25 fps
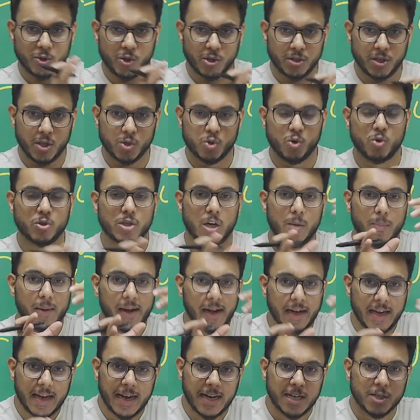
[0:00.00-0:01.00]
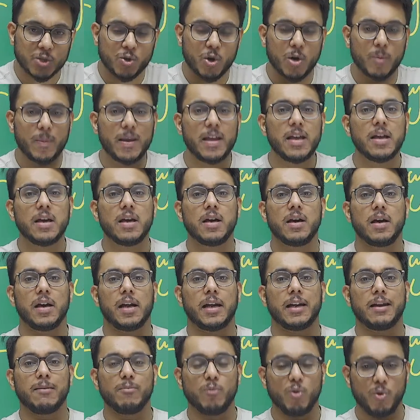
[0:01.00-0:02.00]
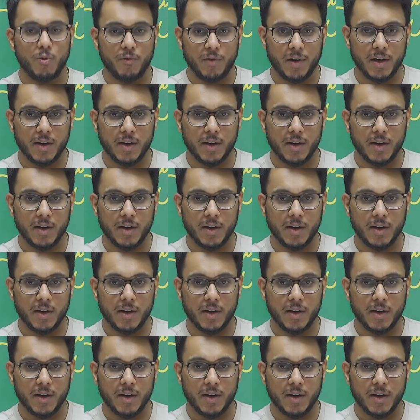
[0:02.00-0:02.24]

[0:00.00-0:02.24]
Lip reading: social media, it should be removed.